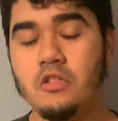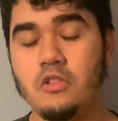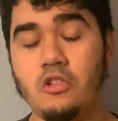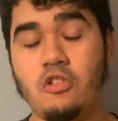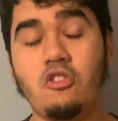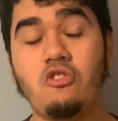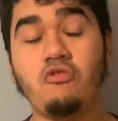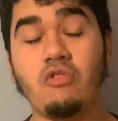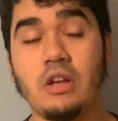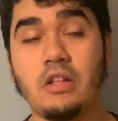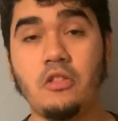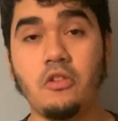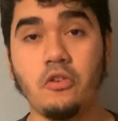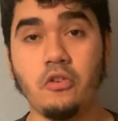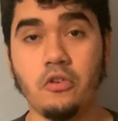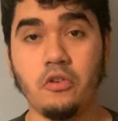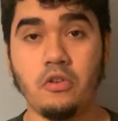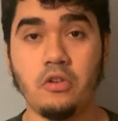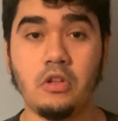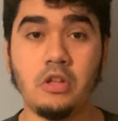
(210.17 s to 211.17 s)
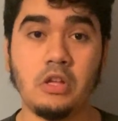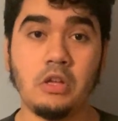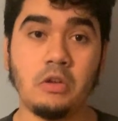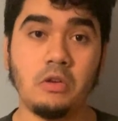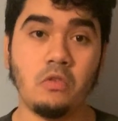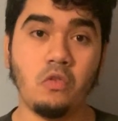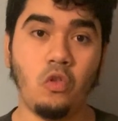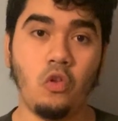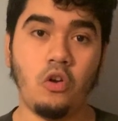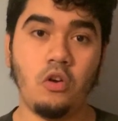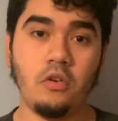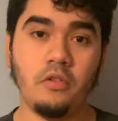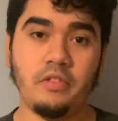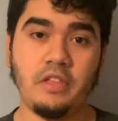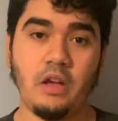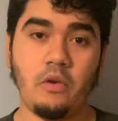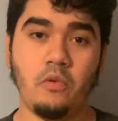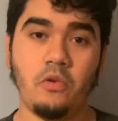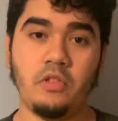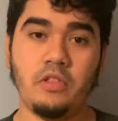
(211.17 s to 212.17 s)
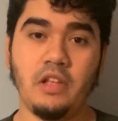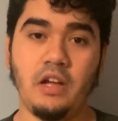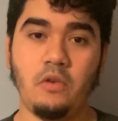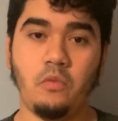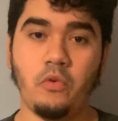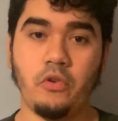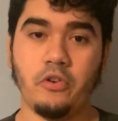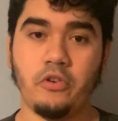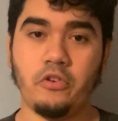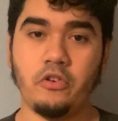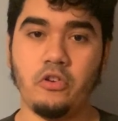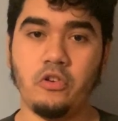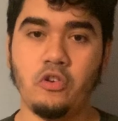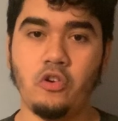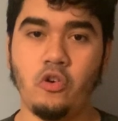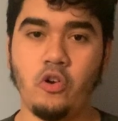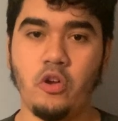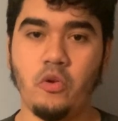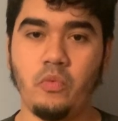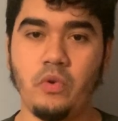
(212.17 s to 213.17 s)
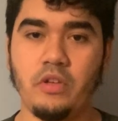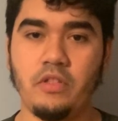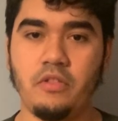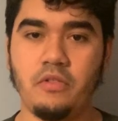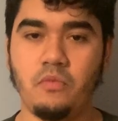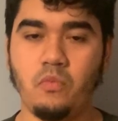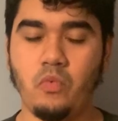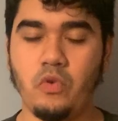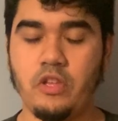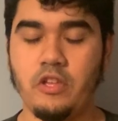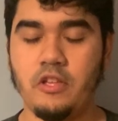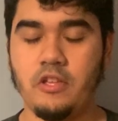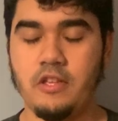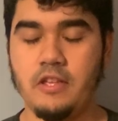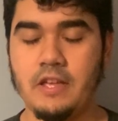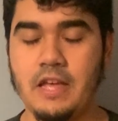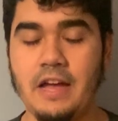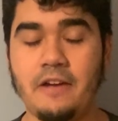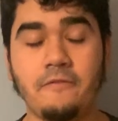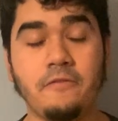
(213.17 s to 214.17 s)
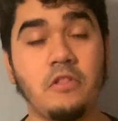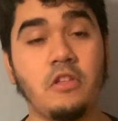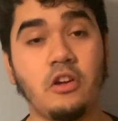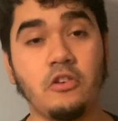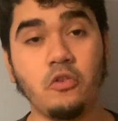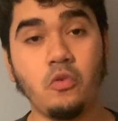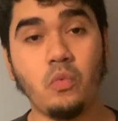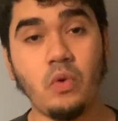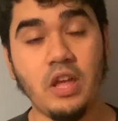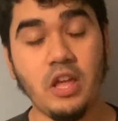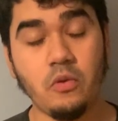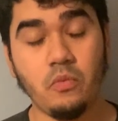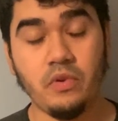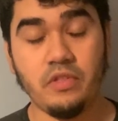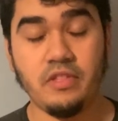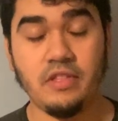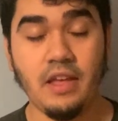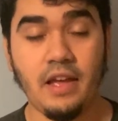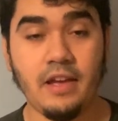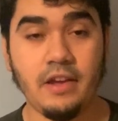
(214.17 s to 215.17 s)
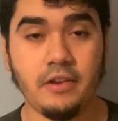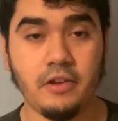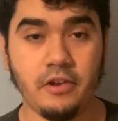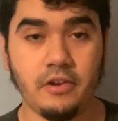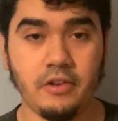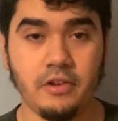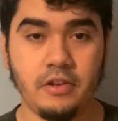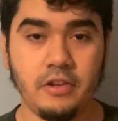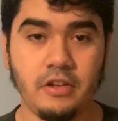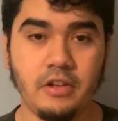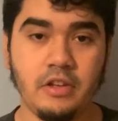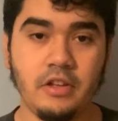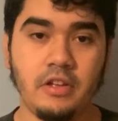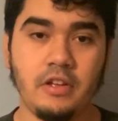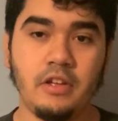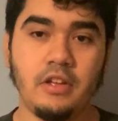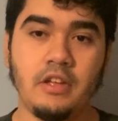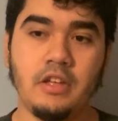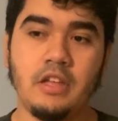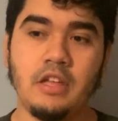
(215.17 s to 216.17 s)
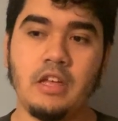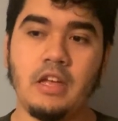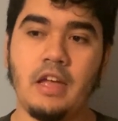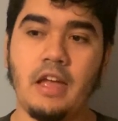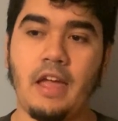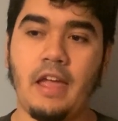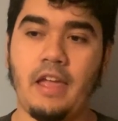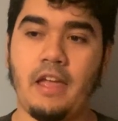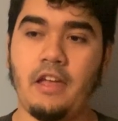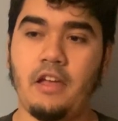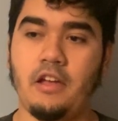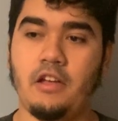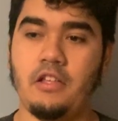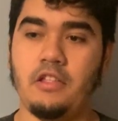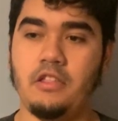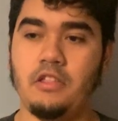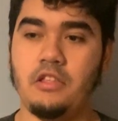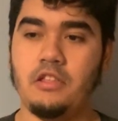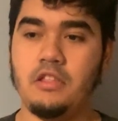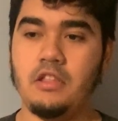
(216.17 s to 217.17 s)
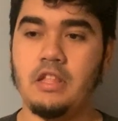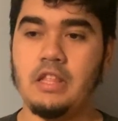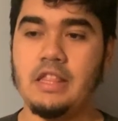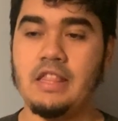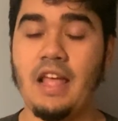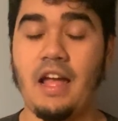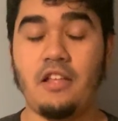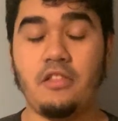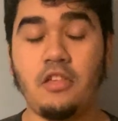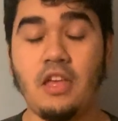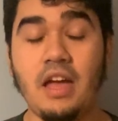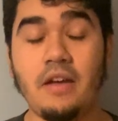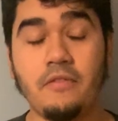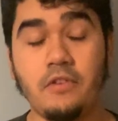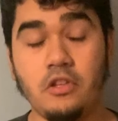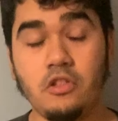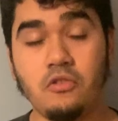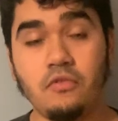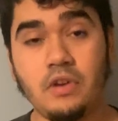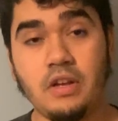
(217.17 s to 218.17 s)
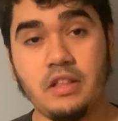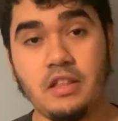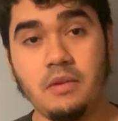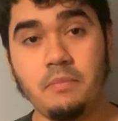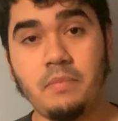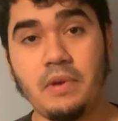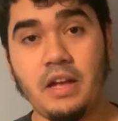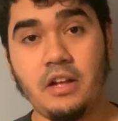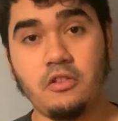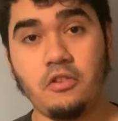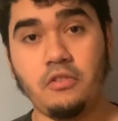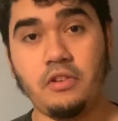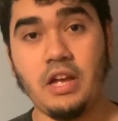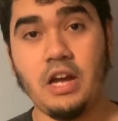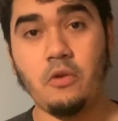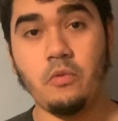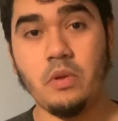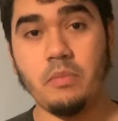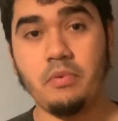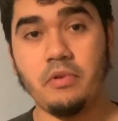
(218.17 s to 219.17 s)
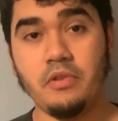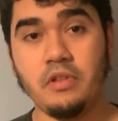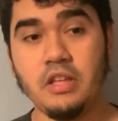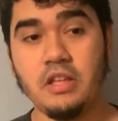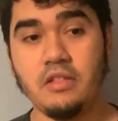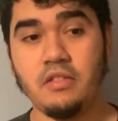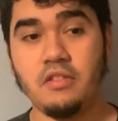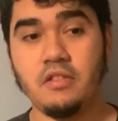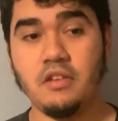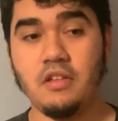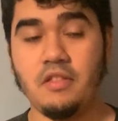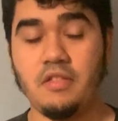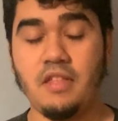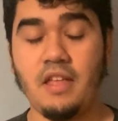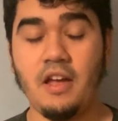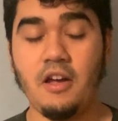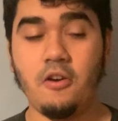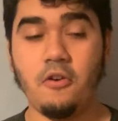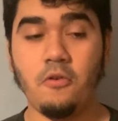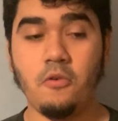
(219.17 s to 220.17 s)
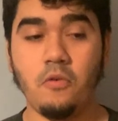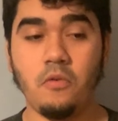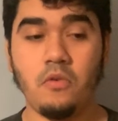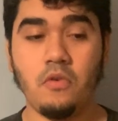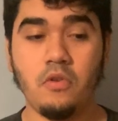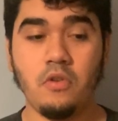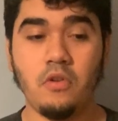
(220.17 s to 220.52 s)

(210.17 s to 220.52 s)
stricter laws that we're going with, we have done away with DACA, and that's having a direct impact on how we police, because now